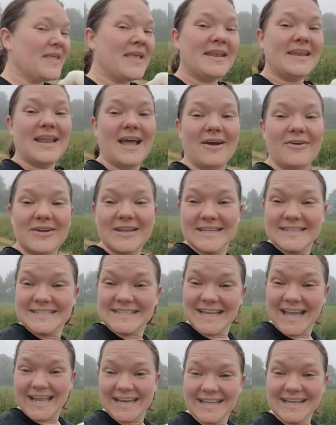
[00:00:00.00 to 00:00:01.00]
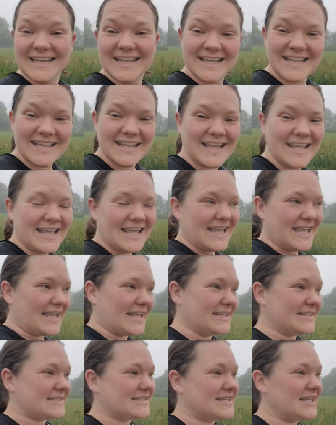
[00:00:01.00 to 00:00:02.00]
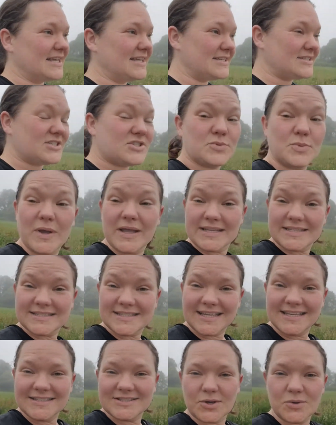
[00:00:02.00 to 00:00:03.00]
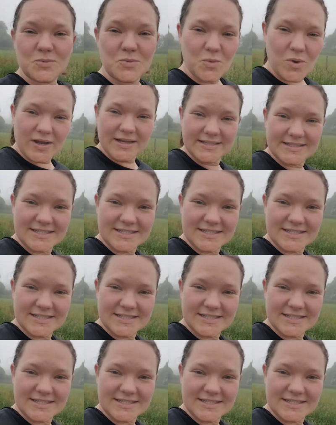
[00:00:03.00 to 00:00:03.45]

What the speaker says: Now, Indiana is Swiss. He's a white